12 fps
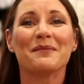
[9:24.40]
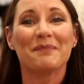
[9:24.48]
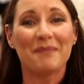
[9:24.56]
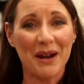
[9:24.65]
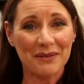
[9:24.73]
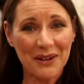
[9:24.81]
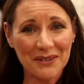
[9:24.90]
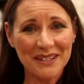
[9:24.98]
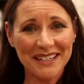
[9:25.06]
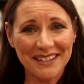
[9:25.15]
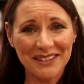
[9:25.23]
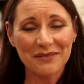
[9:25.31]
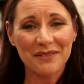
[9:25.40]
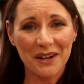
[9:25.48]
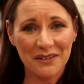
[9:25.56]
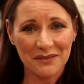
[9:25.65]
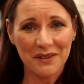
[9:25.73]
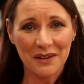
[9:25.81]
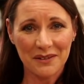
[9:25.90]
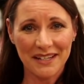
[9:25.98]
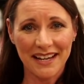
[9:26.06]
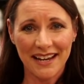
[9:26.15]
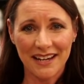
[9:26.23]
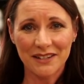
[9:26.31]
My role here at Rowan
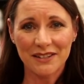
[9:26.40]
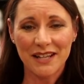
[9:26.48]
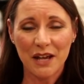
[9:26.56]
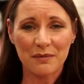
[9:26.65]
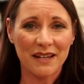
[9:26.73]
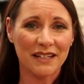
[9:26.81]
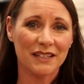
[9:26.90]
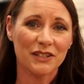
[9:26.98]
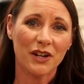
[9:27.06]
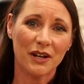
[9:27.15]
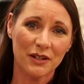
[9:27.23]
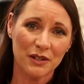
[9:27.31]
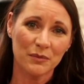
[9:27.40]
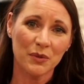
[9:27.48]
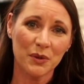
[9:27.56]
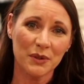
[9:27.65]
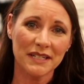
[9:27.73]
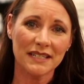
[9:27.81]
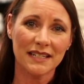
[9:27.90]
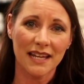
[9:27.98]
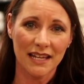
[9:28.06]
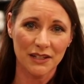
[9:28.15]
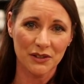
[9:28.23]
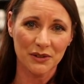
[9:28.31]
House, I manage all the employee
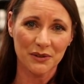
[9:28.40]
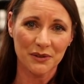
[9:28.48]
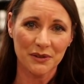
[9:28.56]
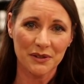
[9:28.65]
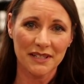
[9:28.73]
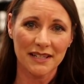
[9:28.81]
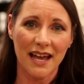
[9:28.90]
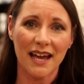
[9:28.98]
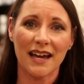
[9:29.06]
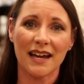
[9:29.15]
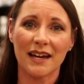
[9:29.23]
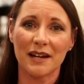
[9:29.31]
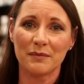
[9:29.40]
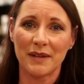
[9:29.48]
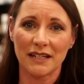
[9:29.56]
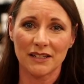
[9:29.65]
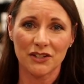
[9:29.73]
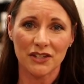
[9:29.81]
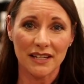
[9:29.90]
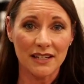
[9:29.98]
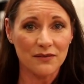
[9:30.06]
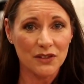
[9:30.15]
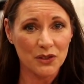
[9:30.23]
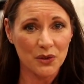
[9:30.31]
schedules, I manage the
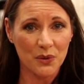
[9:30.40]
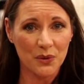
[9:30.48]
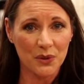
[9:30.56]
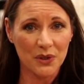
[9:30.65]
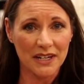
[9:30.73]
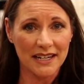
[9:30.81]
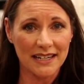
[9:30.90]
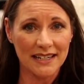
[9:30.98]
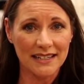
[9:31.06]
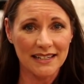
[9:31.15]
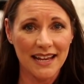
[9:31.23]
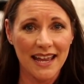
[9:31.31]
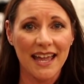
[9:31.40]
inventory,